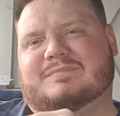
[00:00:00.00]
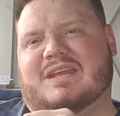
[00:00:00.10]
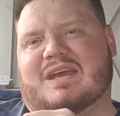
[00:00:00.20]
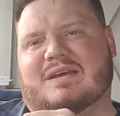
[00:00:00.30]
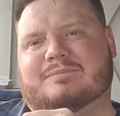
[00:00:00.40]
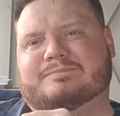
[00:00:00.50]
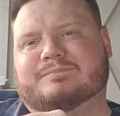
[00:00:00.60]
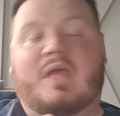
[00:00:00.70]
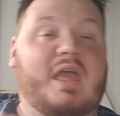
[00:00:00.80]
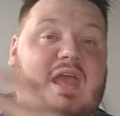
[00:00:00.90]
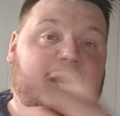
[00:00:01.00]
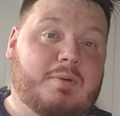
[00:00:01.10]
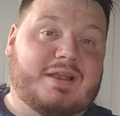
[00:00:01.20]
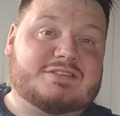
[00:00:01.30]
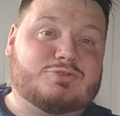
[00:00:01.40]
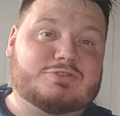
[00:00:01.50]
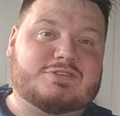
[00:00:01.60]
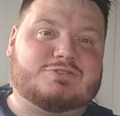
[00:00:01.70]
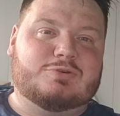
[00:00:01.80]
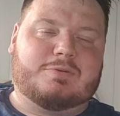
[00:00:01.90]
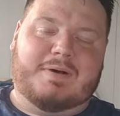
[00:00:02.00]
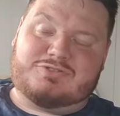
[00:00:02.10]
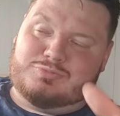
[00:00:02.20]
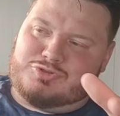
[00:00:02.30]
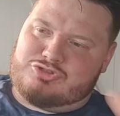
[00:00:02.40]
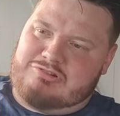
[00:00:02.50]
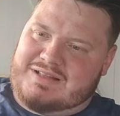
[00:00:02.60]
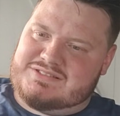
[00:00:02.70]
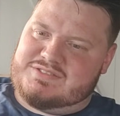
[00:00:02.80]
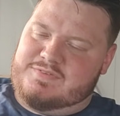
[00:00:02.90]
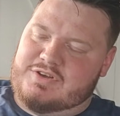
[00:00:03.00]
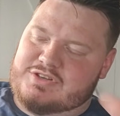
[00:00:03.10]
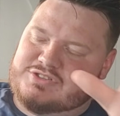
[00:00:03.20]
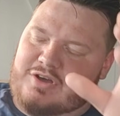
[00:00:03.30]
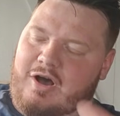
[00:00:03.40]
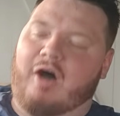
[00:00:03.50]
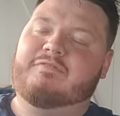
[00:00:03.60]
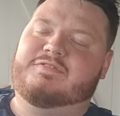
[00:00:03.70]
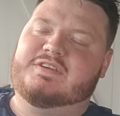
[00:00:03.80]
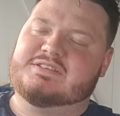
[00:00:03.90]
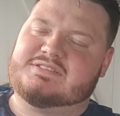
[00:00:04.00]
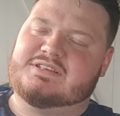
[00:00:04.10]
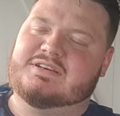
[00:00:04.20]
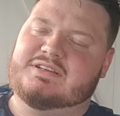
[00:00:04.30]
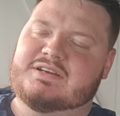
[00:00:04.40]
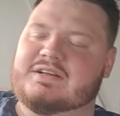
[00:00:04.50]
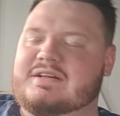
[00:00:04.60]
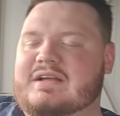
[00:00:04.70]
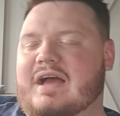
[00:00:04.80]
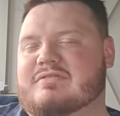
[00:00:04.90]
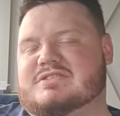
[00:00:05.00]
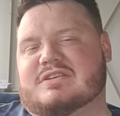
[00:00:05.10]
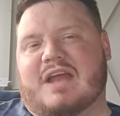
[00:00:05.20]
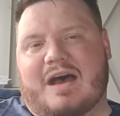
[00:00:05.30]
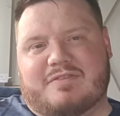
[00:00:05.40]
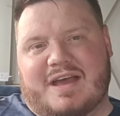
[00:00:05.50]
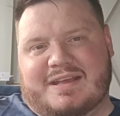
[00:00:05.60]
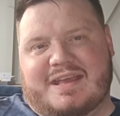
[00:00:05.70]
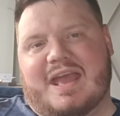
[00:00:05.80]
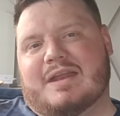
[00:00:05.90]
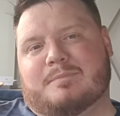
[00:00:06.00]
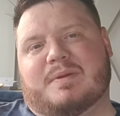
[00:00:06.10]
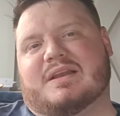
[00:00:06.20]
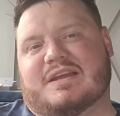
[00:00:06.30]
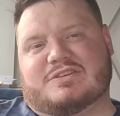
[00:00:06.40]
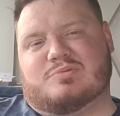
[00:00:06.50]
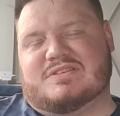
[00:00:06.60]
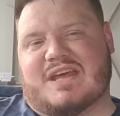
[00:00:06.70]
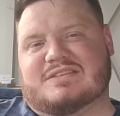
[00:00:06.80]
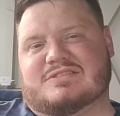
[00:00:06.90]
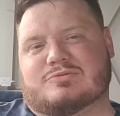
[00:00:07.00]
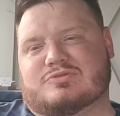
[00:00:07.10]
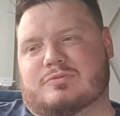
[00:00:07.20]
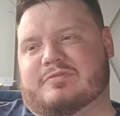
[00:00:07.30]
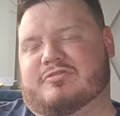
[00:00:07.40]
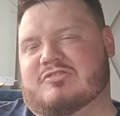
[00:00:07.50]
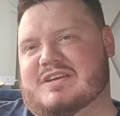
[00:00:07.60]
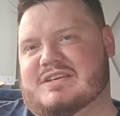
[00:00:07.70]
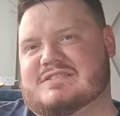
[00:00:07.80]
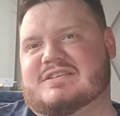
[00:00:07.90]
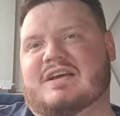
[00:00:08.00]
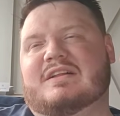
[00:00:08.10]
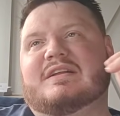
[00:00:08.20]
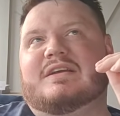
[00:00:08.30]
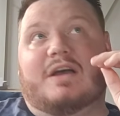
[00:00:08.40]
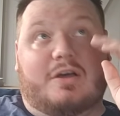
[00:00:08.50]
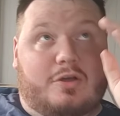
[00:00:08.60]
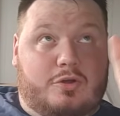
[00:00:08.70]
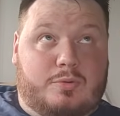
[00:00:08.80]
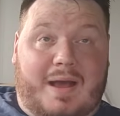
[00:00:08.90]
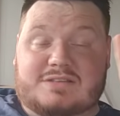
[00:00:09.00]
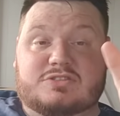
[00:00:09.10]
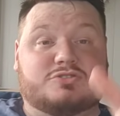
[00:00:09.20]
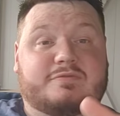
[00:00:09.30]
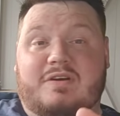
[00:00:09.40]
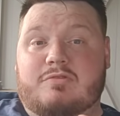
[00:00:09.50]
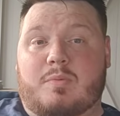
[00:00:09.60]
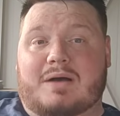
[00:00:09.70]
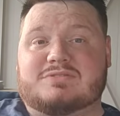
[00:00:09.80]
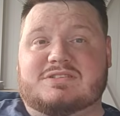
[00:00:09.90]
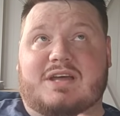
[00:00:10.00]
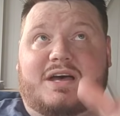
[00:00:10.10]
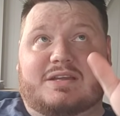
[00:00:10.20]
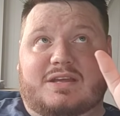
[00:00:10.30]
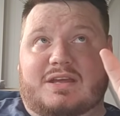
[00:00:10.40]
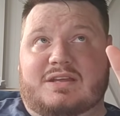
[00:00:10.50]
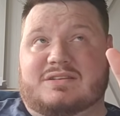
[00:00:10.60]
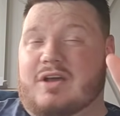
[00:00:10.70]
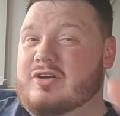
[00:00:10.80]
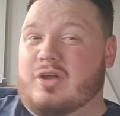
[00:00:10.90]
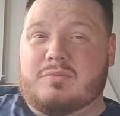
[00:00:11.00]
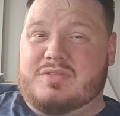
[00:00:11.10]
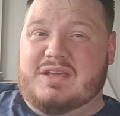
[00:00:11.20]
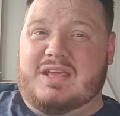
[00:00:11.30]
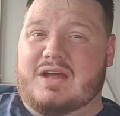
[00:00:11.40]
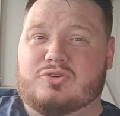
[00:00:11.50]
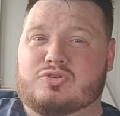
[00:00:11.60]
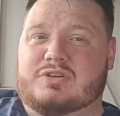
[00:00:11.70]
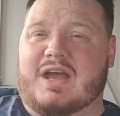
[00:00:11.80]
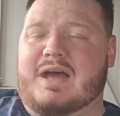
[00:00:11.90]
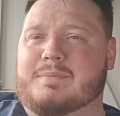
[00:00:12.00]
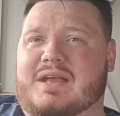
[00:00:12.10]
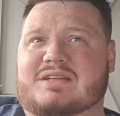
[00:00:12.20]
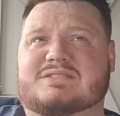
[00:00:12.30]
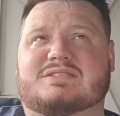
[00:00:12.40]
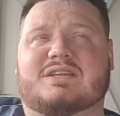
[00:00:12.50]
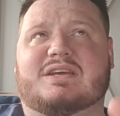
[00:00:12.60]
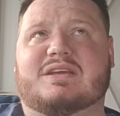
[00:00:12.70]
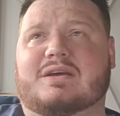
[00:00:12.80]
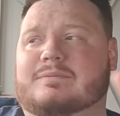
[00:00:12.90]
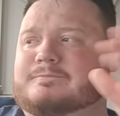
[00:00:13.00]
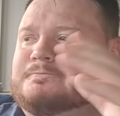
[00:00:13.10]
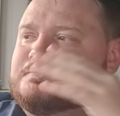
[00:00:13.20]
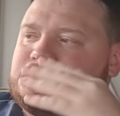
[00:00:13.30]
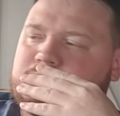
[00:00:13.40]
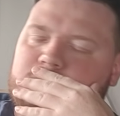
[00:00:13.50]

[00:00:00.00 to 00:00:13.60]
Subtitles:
yeah. Anyway, let's also talk about some transfers, obviously. Everton have again been linked with Denzel Dumfries, who hasn't done very well today. I don't think he had a good game against the